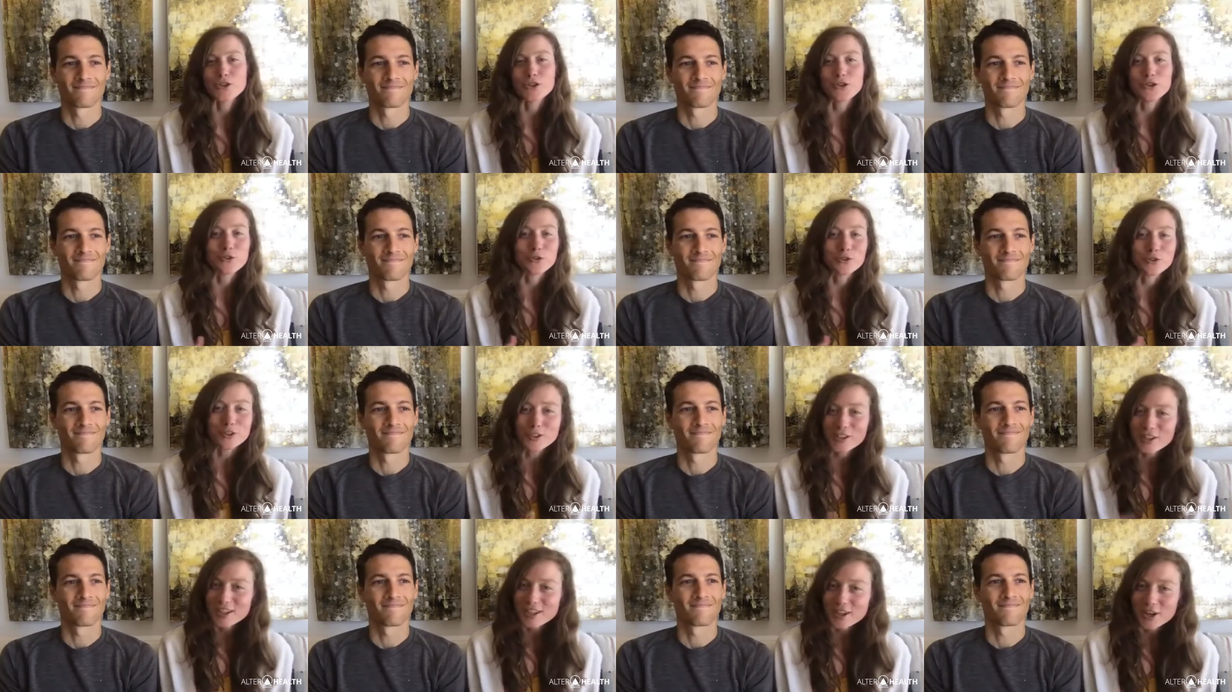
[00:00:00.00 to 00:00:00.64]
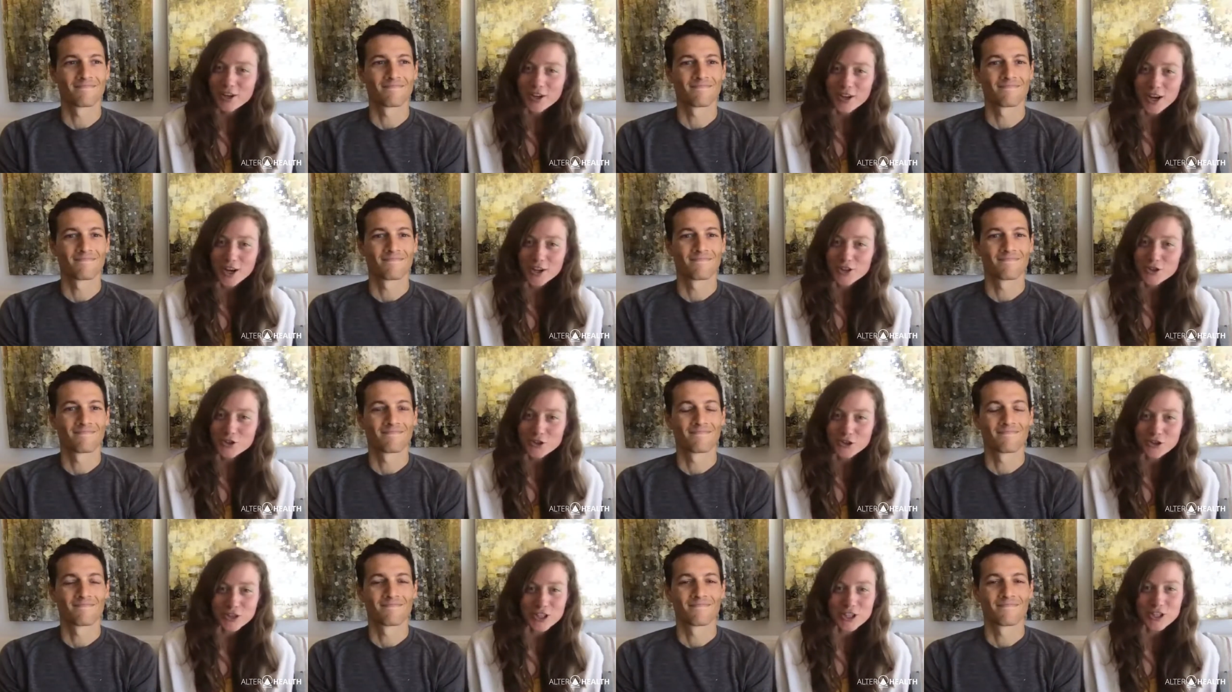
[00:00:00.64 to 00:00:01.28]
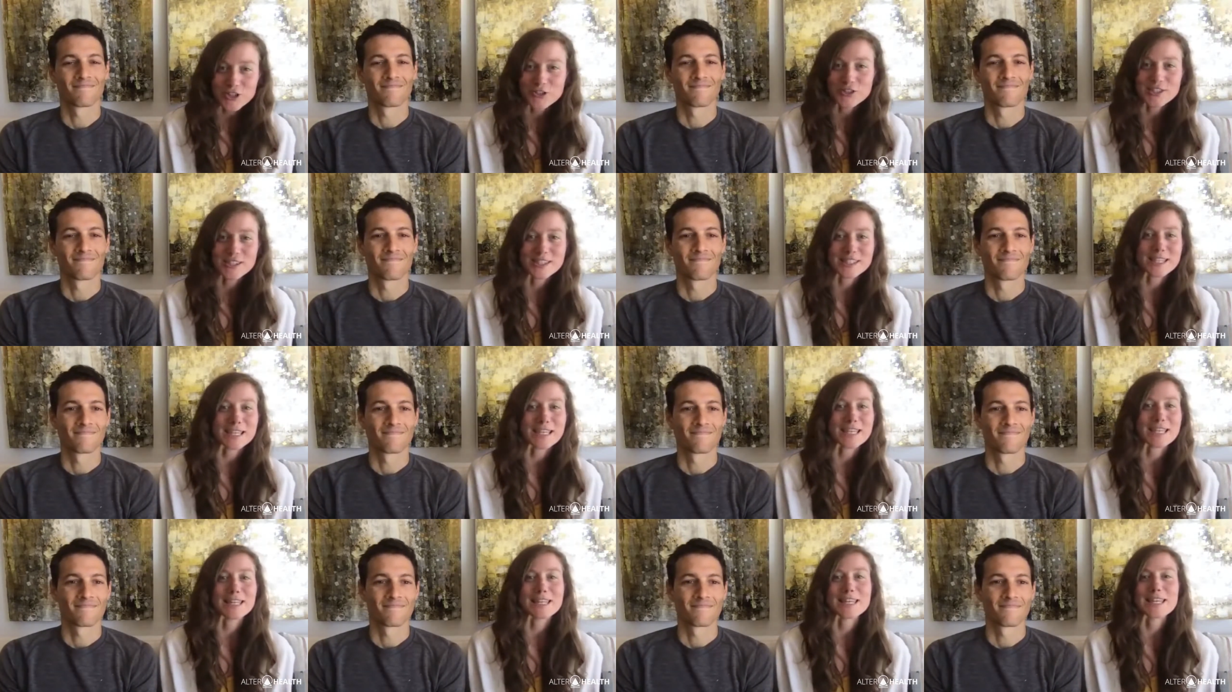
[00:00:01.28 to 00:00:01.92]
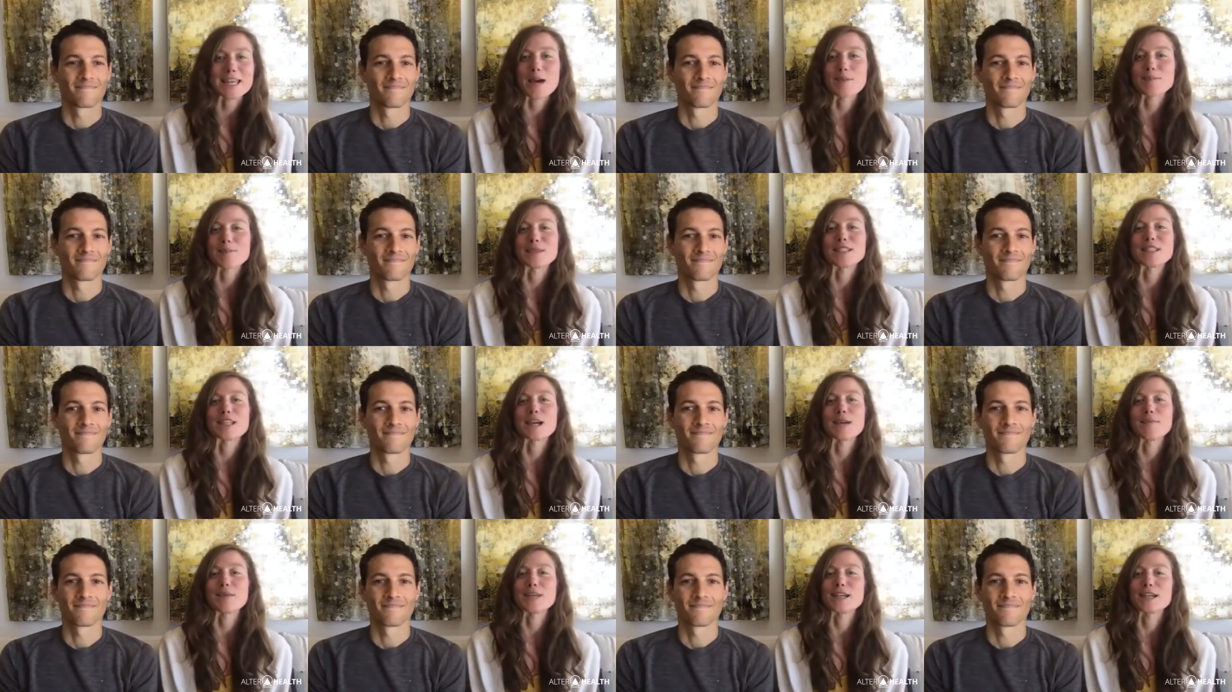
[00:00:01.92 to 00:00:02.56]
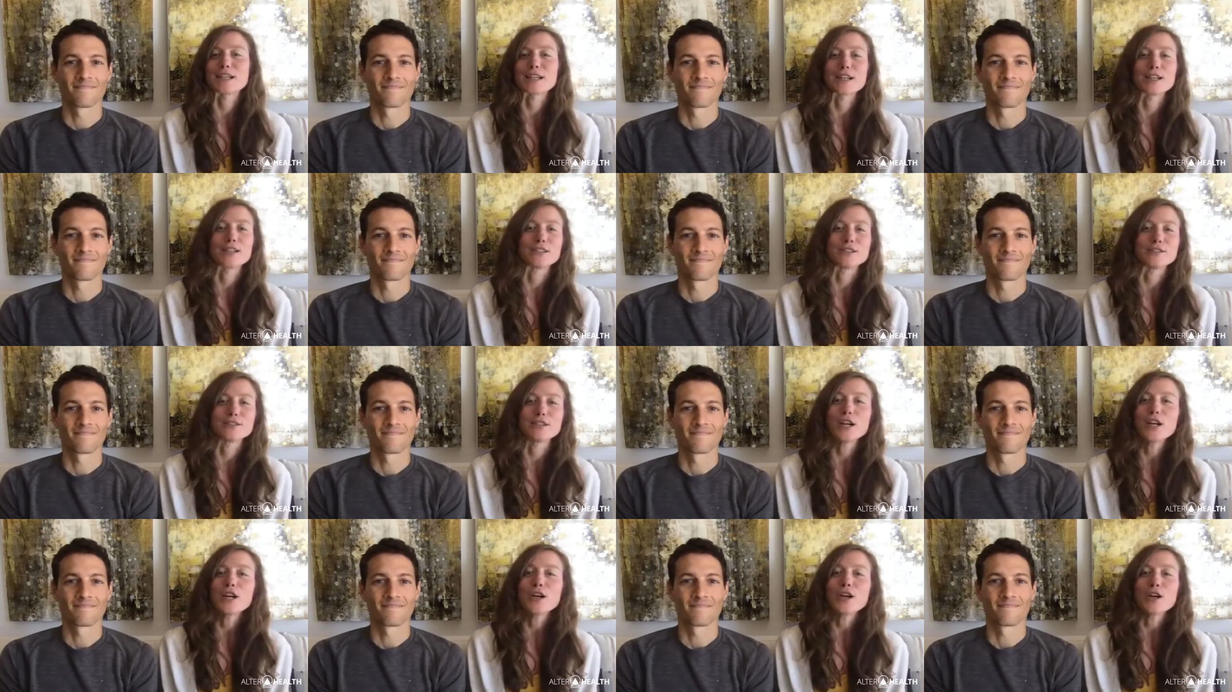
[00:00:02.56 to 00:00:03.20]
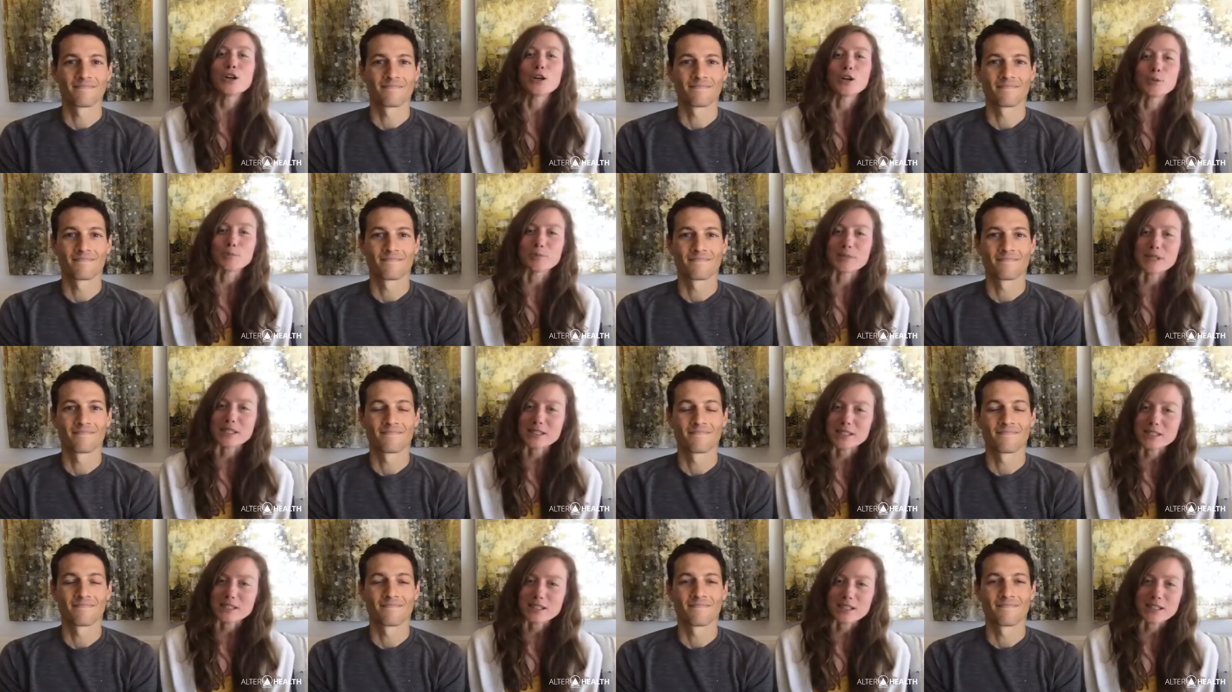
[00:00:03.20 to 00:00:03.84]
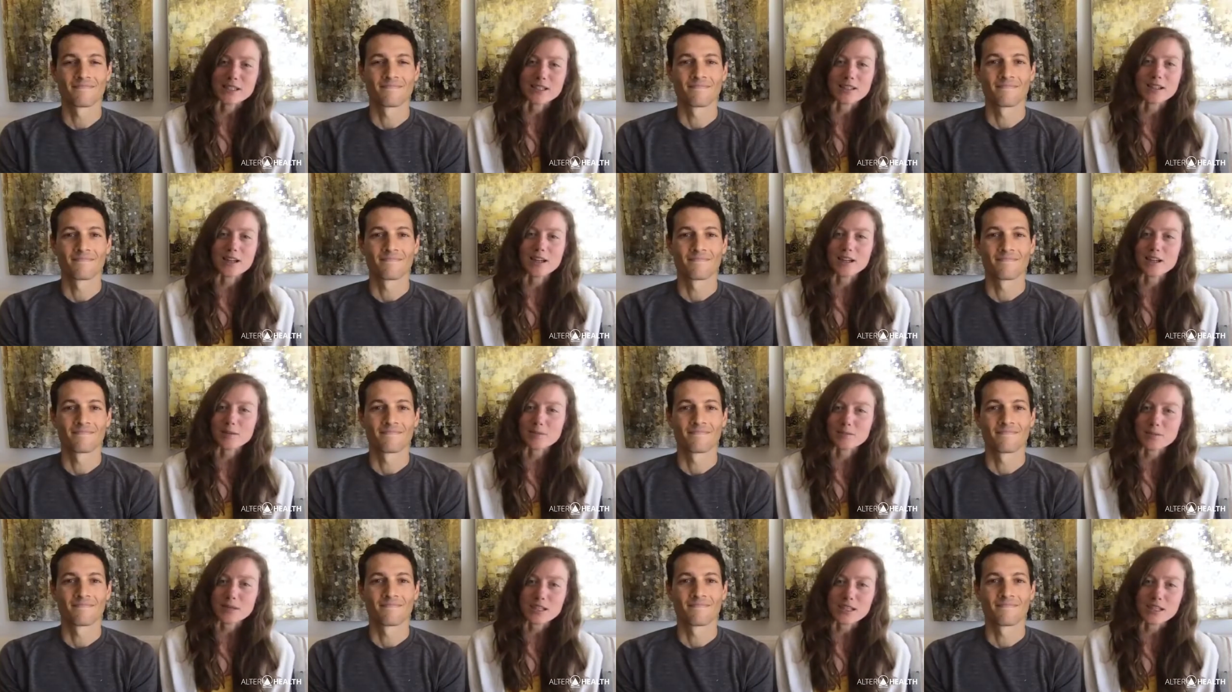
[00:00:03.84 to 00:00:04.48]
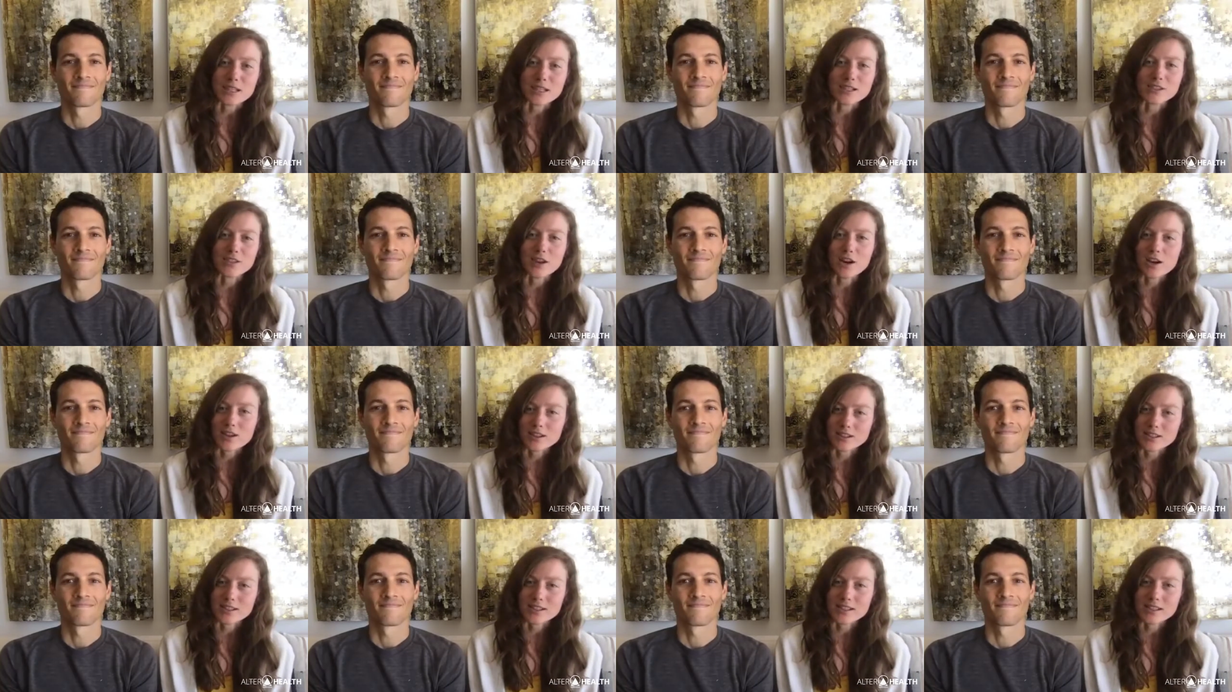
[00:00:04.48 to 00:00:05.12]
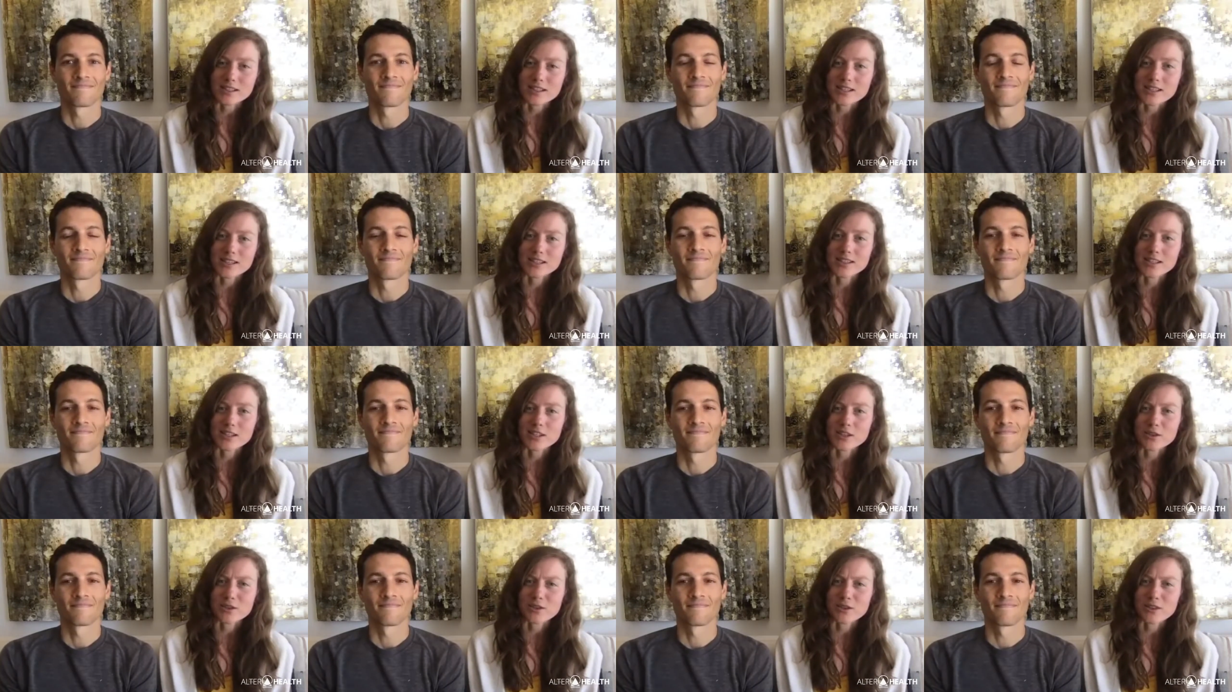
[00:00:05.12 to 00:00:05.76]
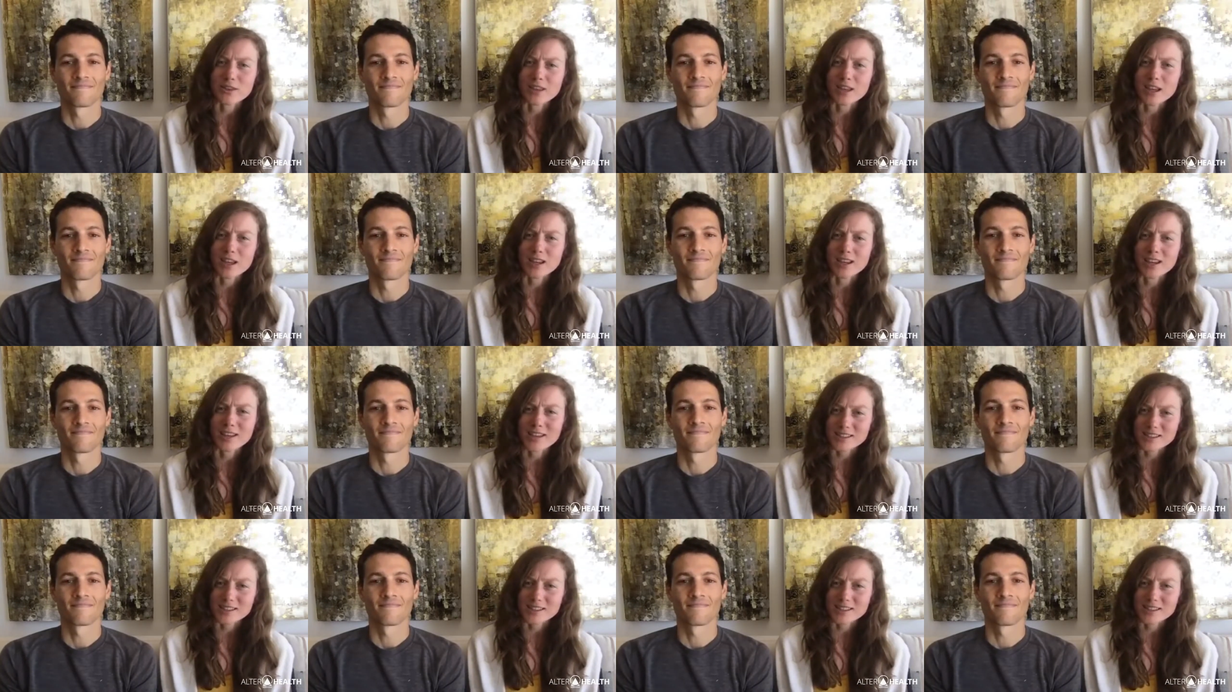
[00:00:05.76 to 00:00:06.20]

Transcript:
Speaker 1: you look at our country, you see the epidemic of obesity, diabetes, heart disease, and you think,